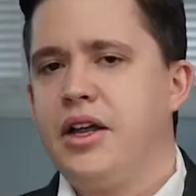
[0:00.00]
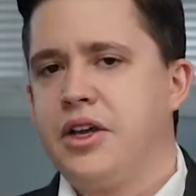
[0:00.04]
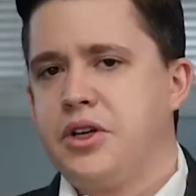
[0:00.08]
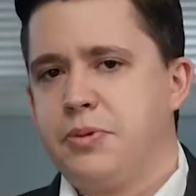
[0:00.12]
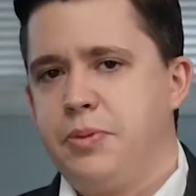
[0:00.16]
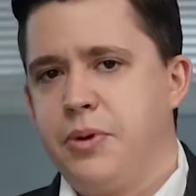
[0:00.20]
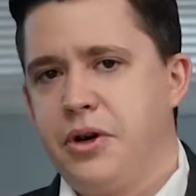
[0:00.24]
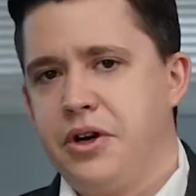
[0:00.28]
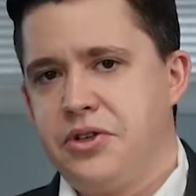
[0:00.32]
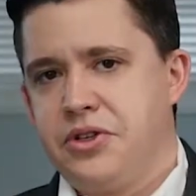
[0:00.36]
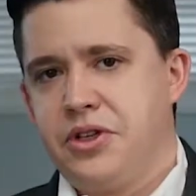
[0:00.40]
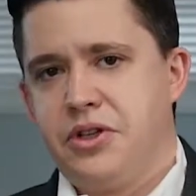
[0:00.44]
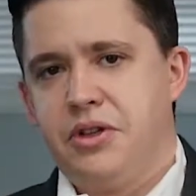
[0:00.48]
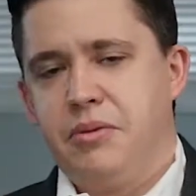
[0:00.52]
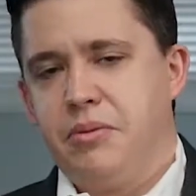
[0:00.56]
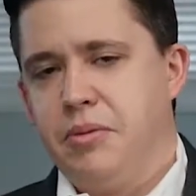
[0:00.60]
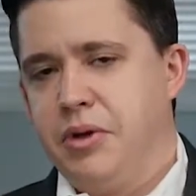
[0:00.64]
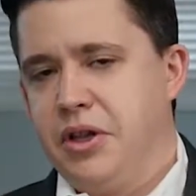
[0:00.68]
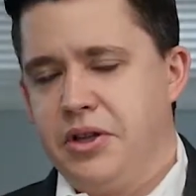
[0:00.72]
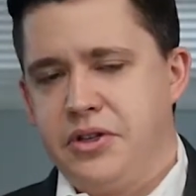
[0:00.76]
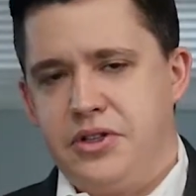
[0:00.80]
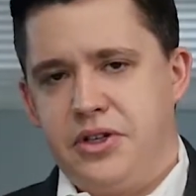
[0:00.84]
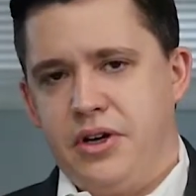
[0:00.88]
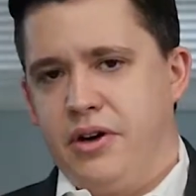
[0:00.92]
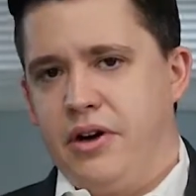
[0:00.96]
experience in the
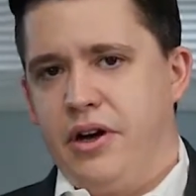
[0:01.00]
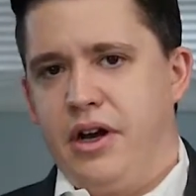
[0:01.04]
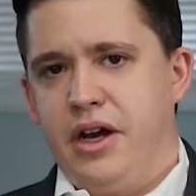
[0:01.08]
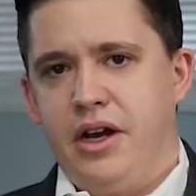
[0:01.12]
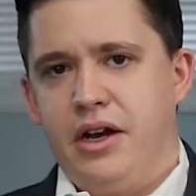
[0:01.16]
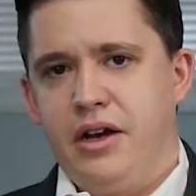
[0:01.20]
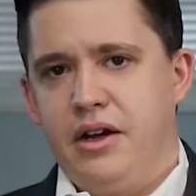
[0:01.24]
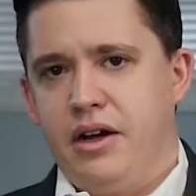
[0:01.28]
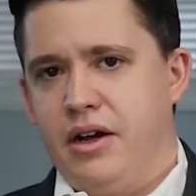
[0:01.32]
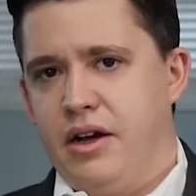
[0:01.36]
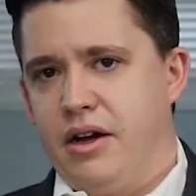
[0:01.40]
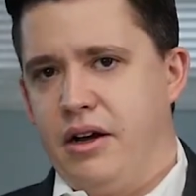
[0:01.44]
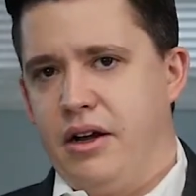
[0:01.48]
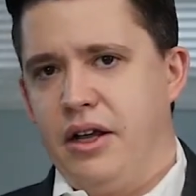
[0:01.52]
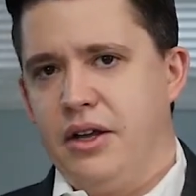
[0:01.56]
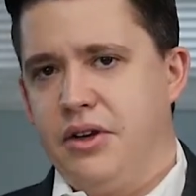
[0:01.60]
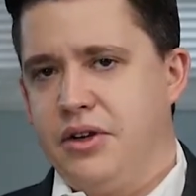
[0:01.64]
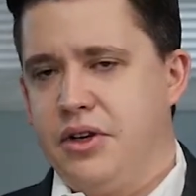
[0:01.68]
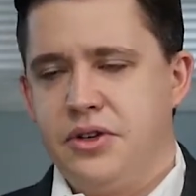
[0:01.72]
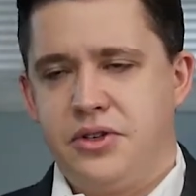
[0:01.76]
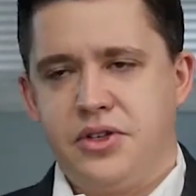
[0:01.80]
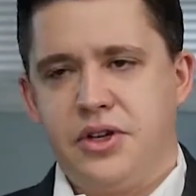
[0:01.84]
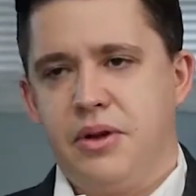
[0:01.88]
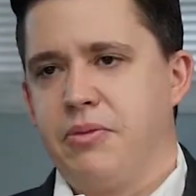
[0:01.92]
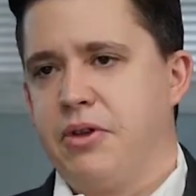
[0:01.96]
military
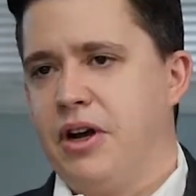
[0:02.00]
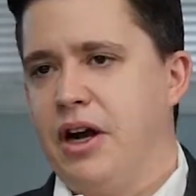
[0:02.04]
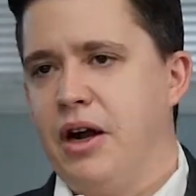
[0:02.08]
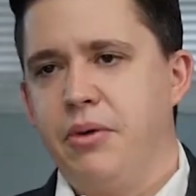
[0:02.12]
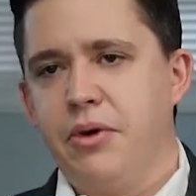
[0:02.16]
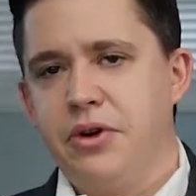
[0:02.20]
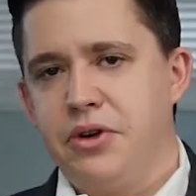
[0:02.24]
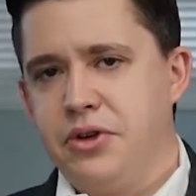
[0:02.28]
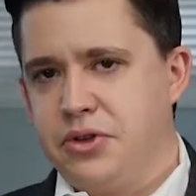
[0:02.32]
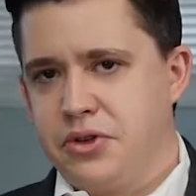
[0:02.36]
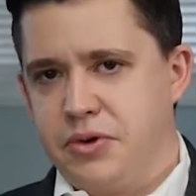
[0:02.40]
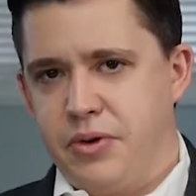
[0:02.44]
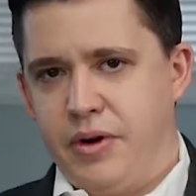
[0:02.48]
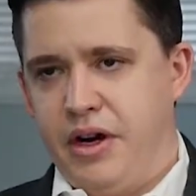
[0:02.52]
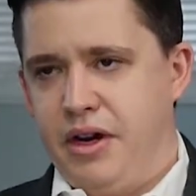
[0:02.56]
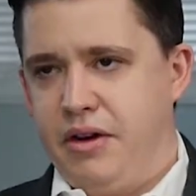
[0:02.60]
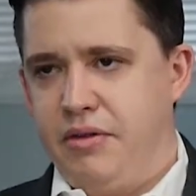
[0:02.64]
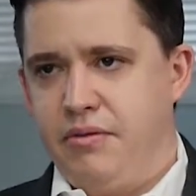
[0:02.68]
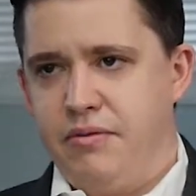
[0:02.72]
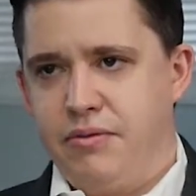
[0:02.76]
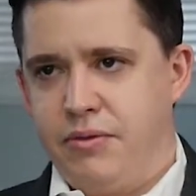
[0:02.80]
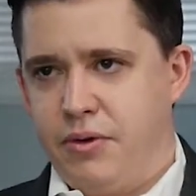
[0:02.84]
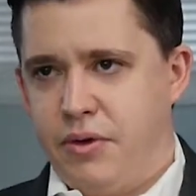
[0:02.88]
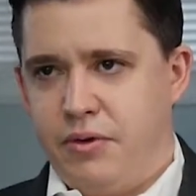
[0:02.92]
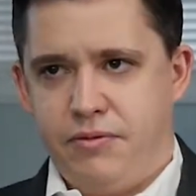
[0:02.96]
is something I wouldn't
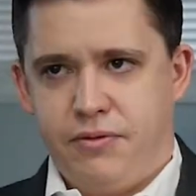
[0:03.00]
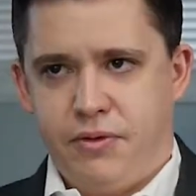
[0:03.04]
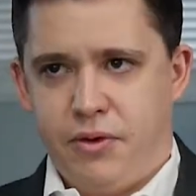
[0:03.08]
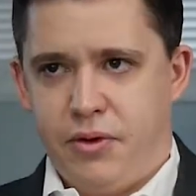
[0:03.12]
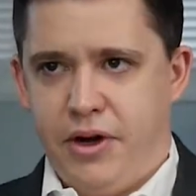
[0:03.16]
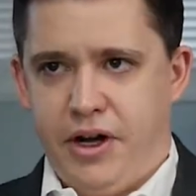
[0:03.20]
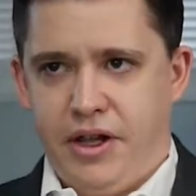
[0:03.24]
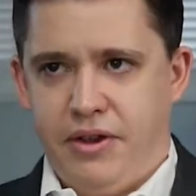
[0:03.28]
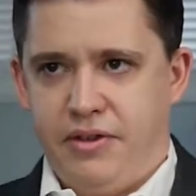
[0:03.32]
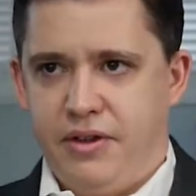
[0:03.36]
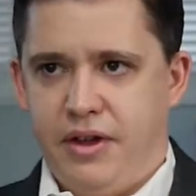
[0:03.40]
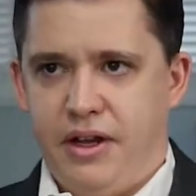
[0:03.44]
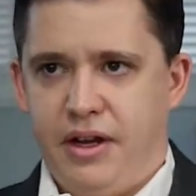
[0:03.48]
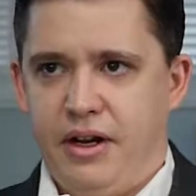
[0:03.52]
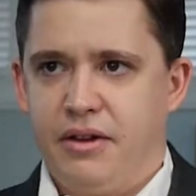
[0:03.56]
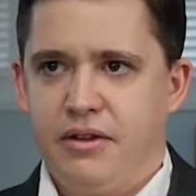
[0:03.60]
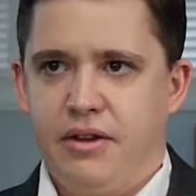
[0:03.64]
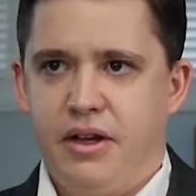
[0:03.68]
trade for anything.